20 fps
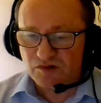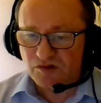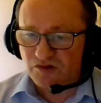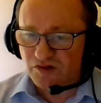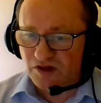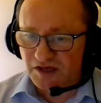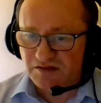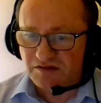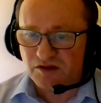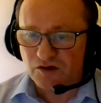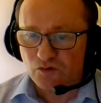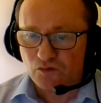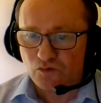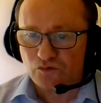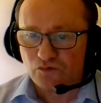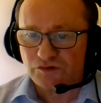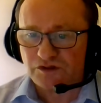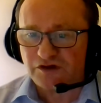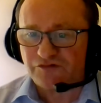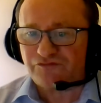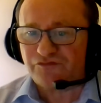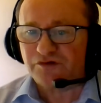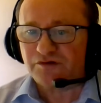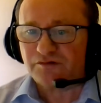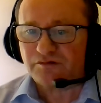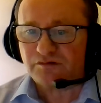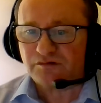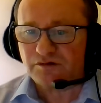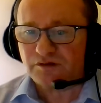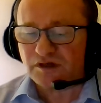that's a whole
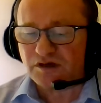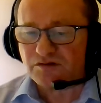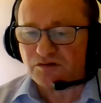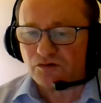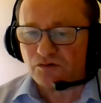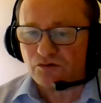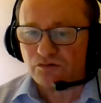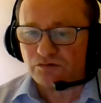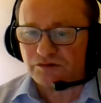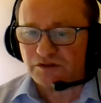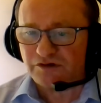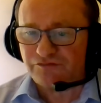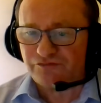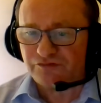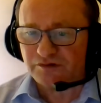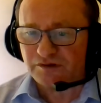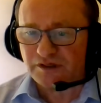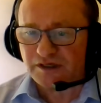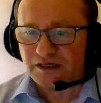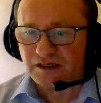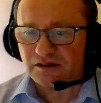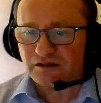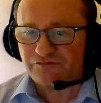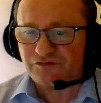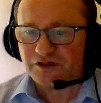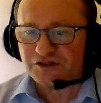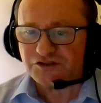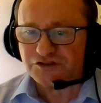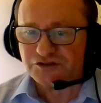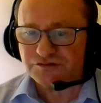different kettle of
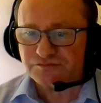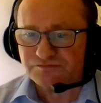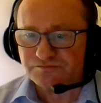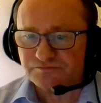fish.